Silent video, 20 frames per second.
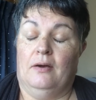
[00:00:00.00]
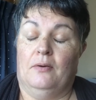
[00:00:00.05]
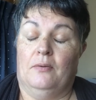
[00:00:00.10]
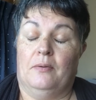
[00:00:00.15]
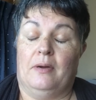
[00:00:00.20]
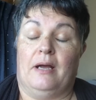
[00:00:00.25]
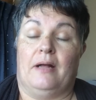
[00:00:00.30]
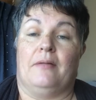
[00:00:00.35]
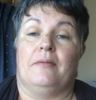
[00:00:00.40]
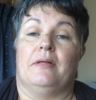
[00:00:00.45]

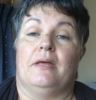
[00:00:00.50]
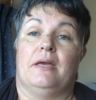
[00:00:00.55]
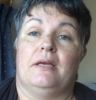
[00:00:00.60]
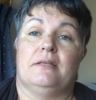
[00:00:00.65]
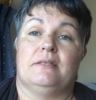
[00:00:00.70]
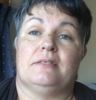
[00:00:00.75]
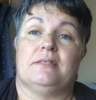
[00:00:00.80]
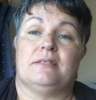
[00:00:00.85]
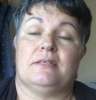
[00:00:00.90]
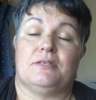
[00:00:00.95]
Well,
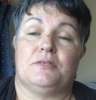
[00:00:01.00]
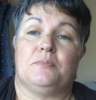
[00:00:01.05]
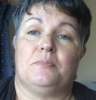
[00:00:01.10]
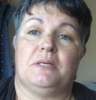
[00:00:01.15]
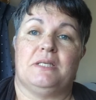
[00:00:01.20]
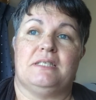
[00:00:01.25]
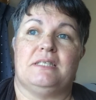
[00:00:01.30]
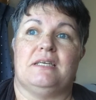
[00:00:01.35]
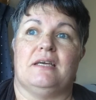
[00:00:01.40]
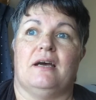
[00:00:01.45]
it's such a
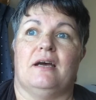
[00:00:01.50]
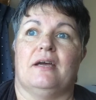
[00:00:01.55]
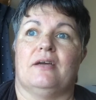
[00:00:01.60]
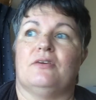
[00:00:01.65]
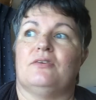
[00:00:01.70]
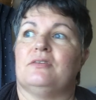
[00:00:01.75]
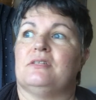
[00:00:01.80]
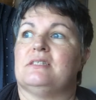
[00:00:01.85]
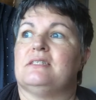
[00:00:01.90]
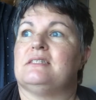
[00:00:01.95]
pity I
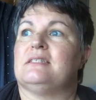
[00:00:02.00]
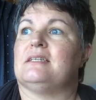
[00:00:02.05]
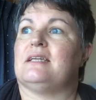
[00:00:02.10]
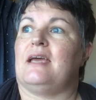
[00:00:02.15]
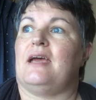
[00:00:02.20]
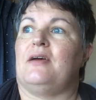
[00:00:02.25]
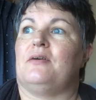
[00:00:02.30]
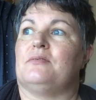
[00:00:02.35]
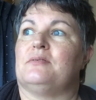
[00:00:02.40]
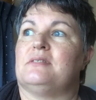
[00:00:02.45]
couldn't sit
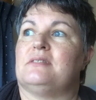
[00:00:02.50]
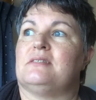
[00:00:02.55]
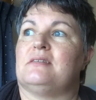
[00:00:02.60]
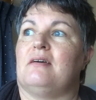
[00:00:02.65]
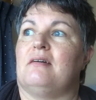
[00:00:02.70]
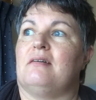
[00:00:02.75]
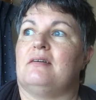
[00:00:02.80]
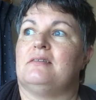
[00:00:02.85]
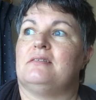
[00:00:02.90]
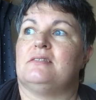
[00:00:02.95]

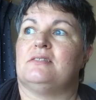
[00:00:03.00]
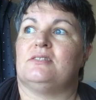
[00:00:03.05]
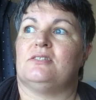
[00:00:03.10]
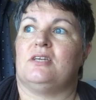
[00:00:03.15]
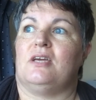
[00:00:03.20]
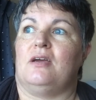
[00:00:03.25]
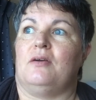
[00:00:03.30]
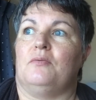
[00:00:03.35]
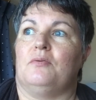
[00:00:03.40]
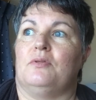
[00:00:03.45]
outside to
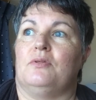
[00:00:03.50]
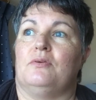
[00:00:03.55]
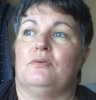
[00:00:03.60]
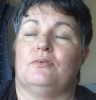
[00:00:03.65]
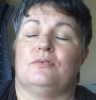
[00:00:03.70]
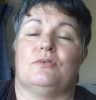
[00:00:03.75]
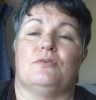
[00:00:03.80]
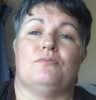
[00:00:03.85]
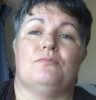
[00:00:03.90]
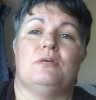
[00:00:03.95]
chat with you
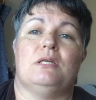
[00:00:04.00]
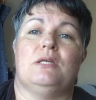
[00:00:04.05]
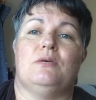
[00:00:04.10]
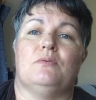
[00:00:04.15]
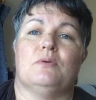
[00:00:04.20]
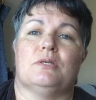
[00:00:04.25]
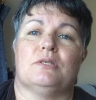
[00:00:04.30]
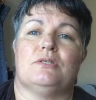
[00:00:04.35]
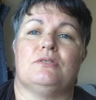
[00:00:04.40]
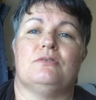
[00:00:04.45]
because I really
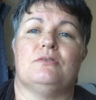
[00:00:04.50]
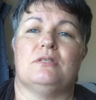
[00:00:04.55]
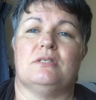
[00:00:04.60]
want to do.